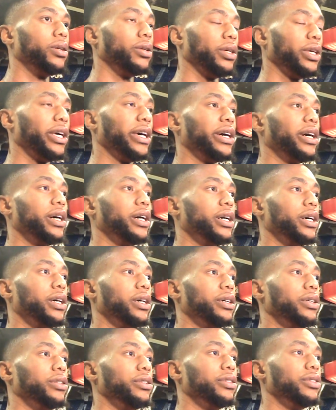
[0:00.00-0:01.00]

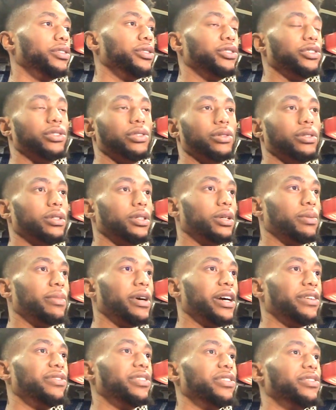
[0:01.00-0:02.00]
Yeah, the
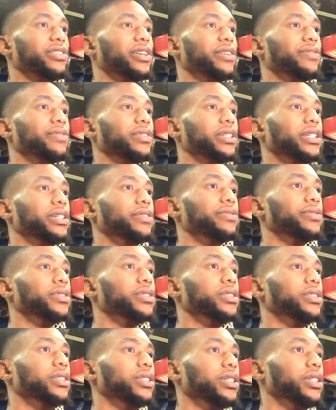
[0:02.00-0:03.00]
mindset is definitely different.